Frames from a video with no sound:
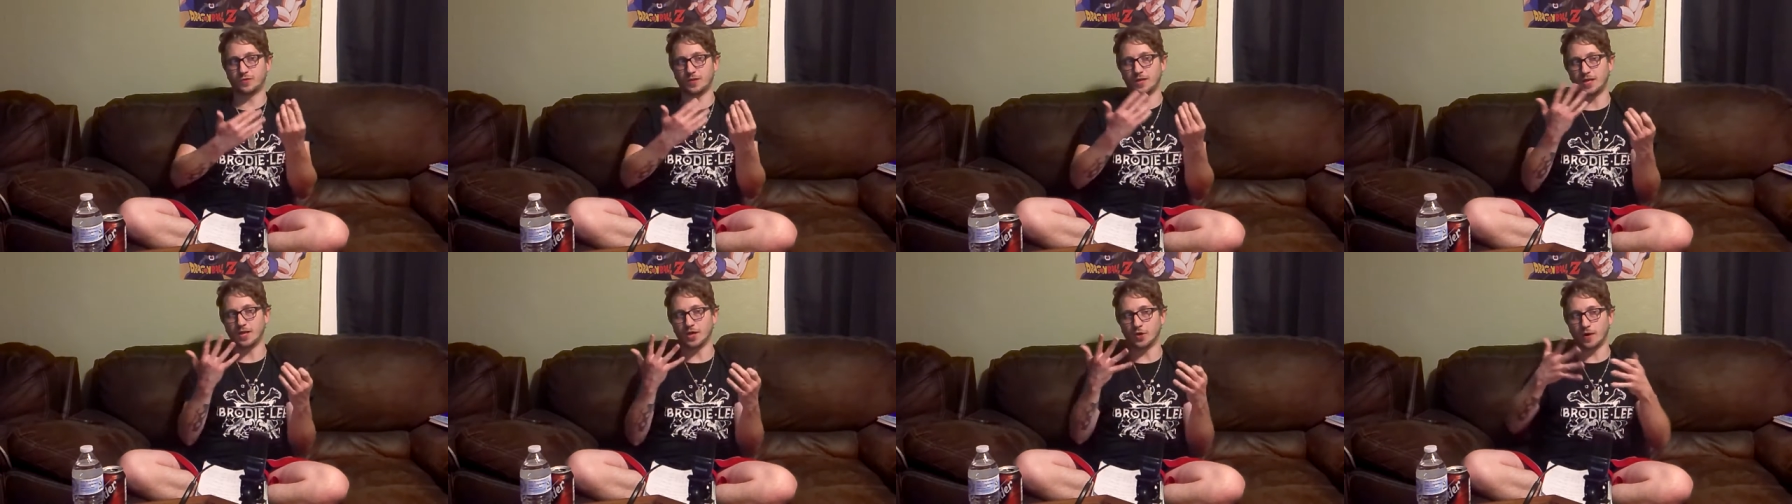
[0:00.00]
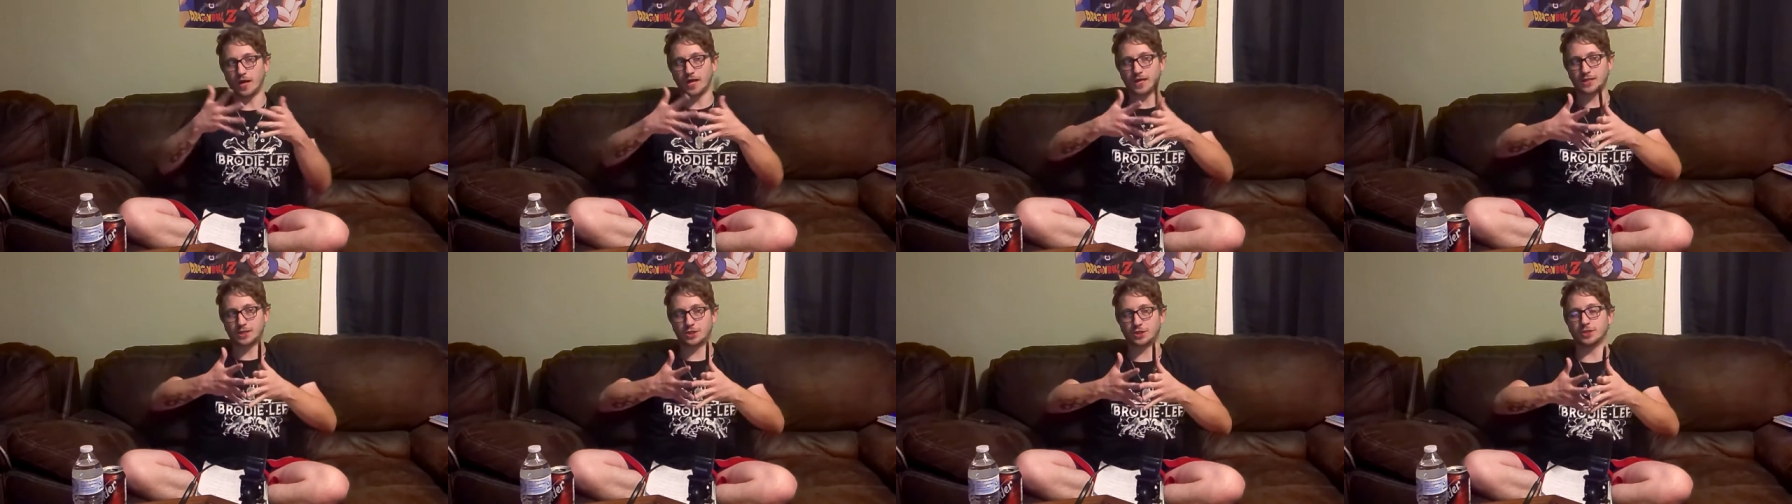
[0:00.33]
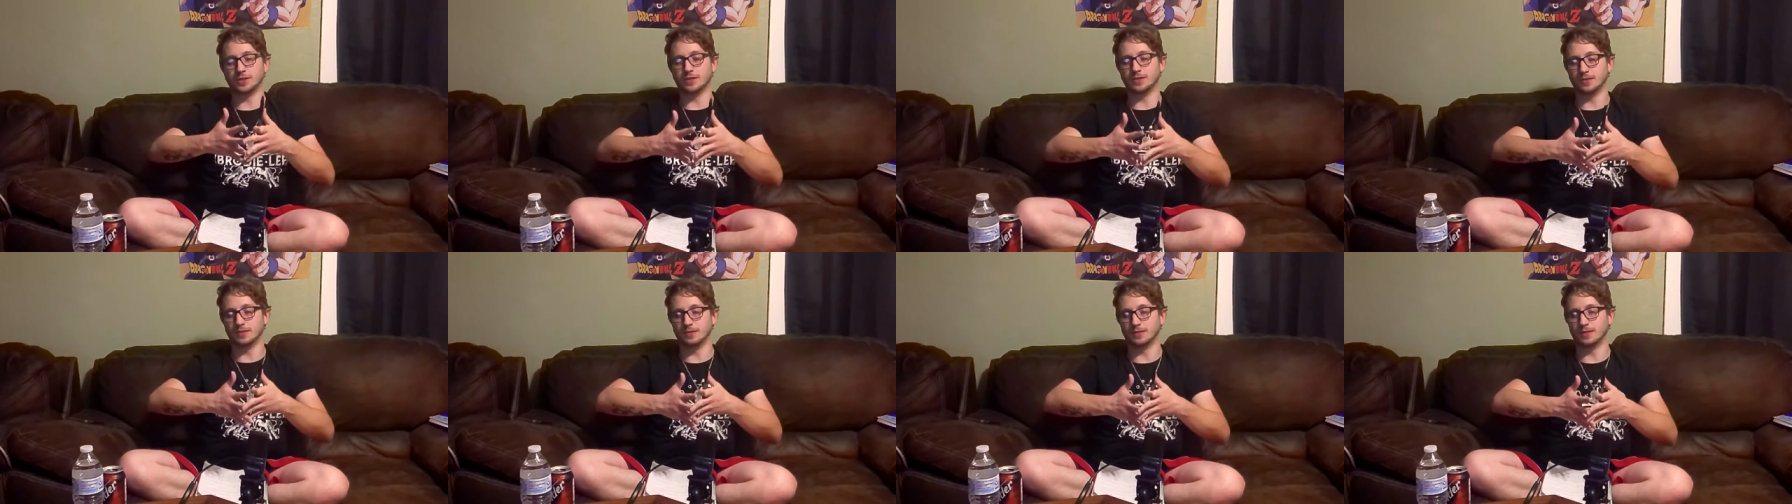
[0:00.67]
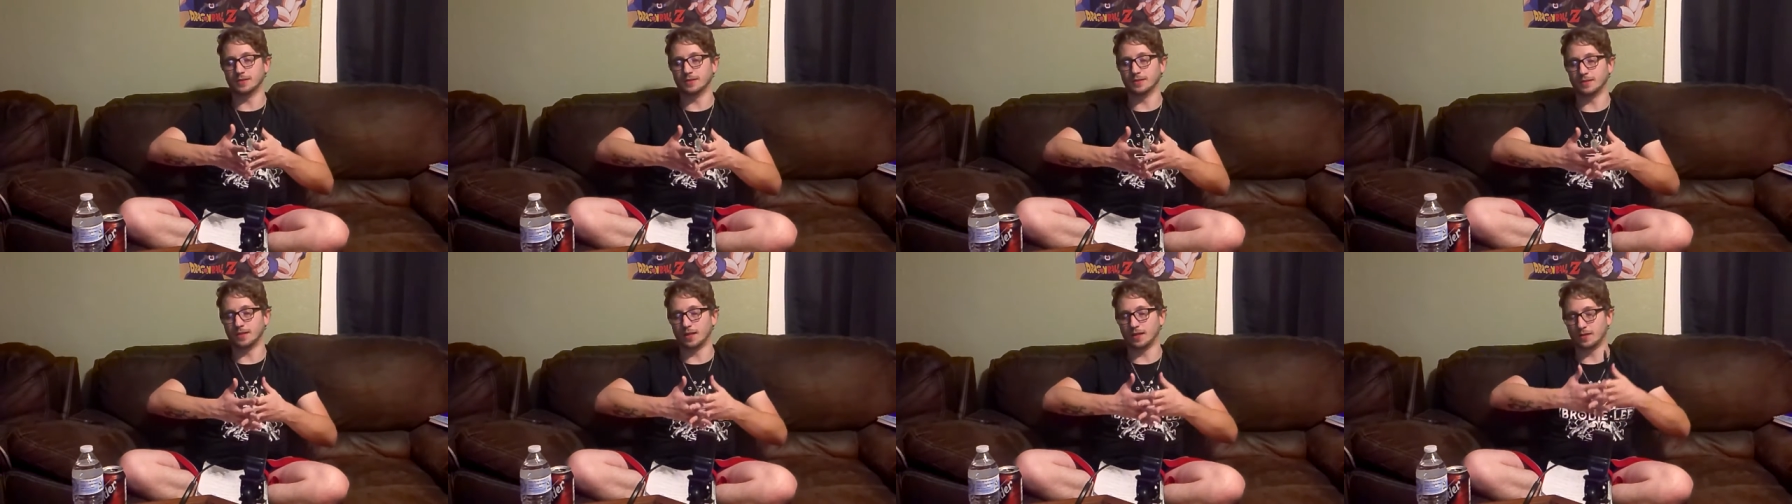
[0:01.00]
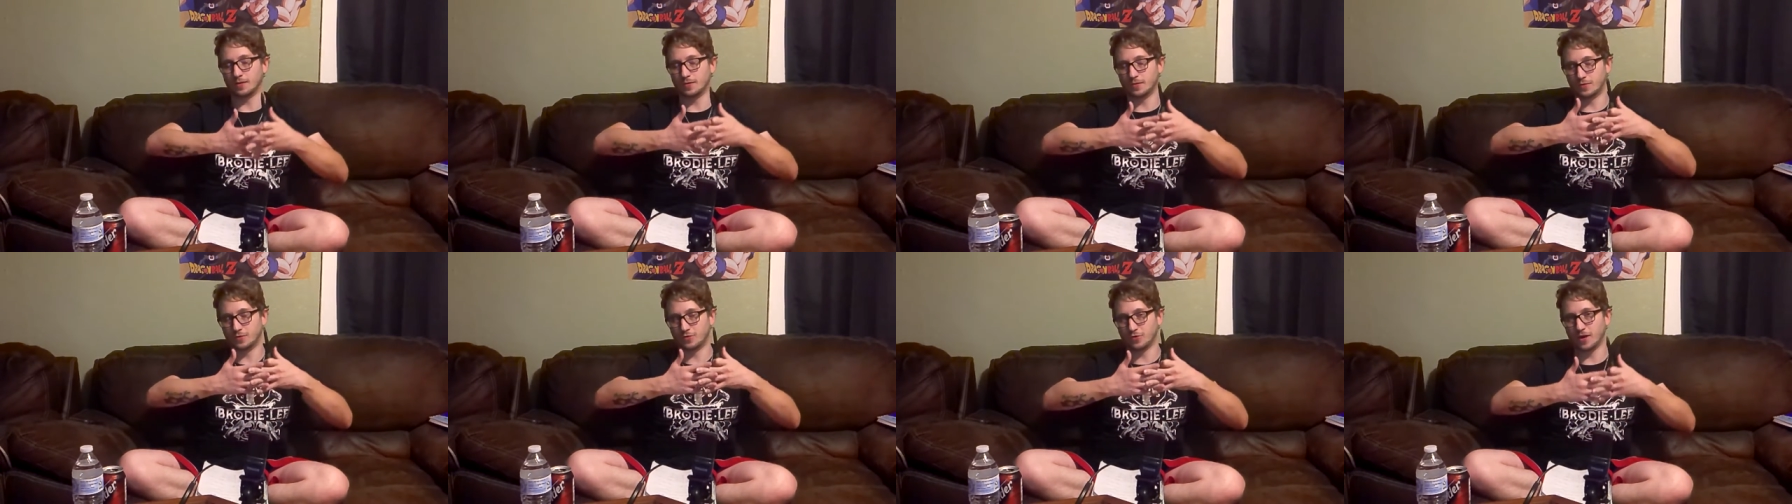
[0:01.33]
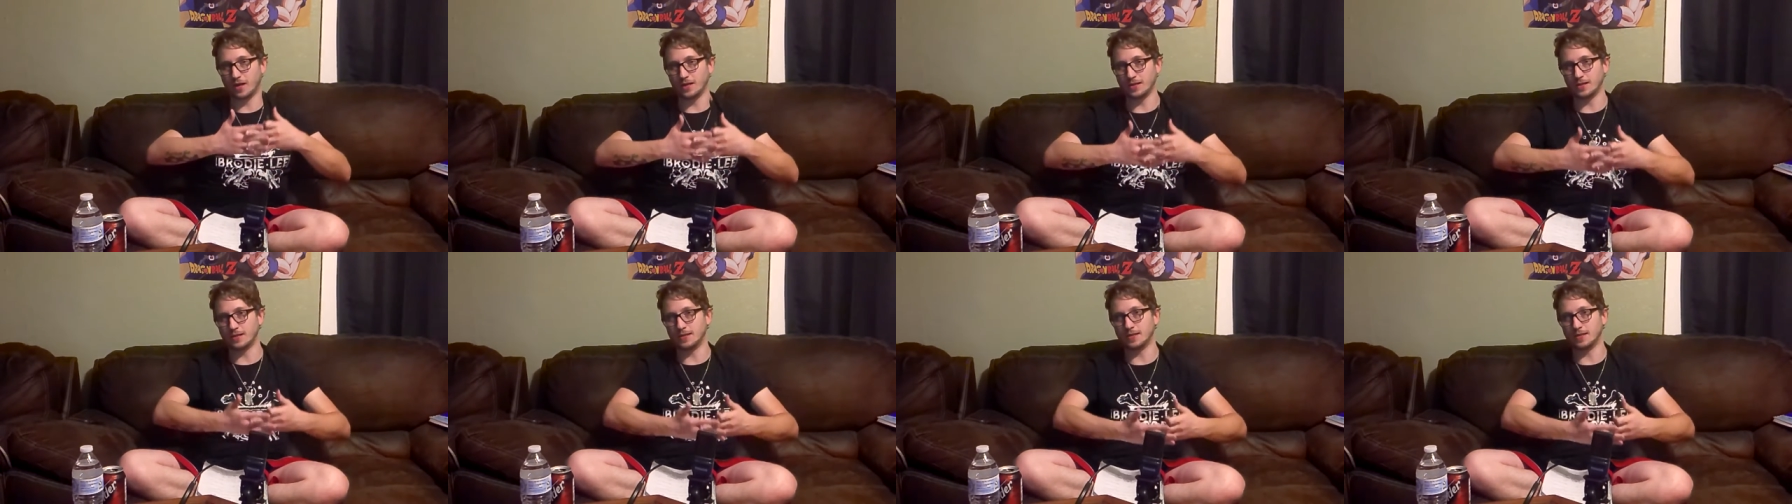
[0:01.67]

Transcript: interactions and like trying to